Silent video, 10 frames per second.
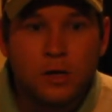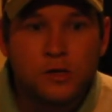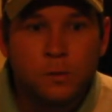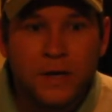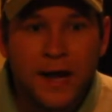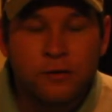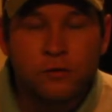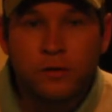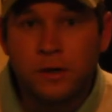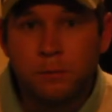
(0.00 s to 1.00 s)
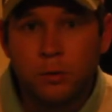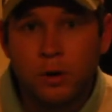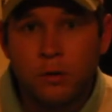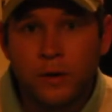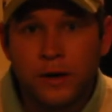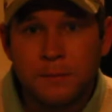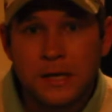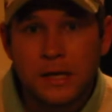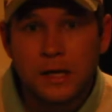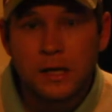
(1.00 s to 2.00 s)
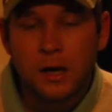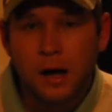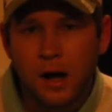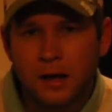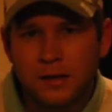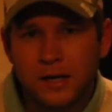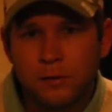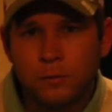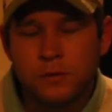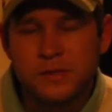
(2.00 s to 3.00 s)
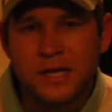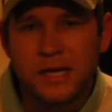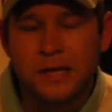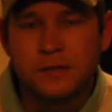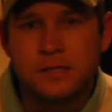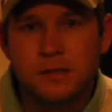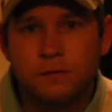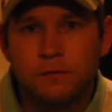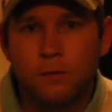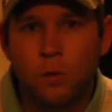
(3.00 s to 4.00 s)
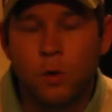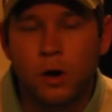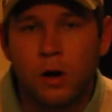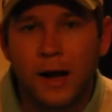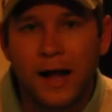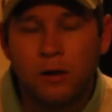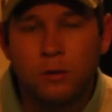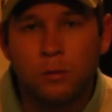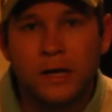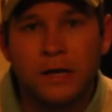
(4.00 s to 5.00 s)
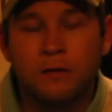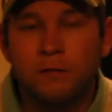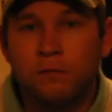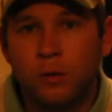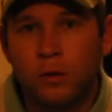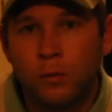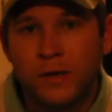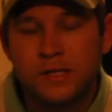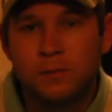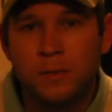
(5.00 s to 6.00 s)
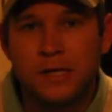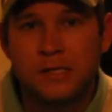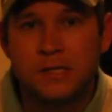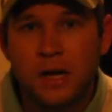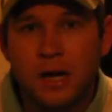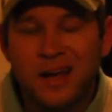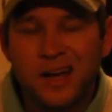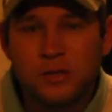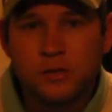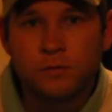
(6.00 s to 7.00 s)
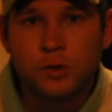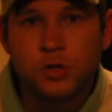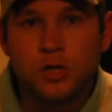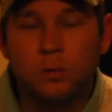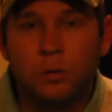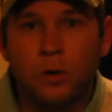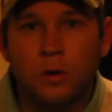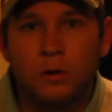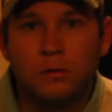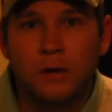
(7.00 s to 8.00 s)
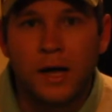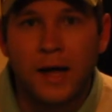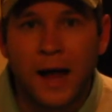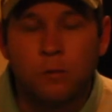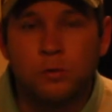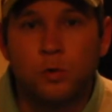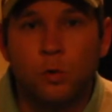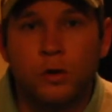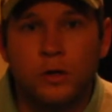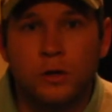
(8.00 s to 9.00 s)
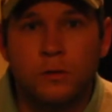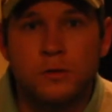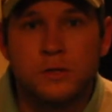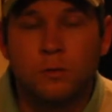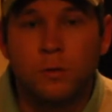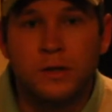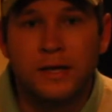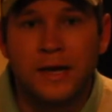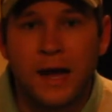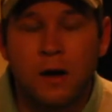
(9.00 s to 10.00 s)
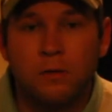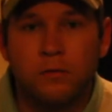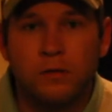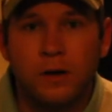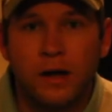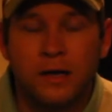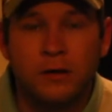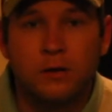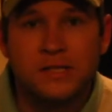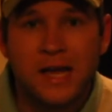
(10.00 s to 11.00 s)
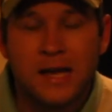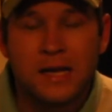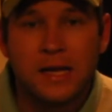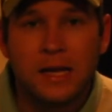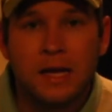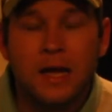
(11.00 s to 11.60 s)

So we actually can program in holiday routines for Halloween, for Christmas, and just for general outdoor use, grilling out, entertaining.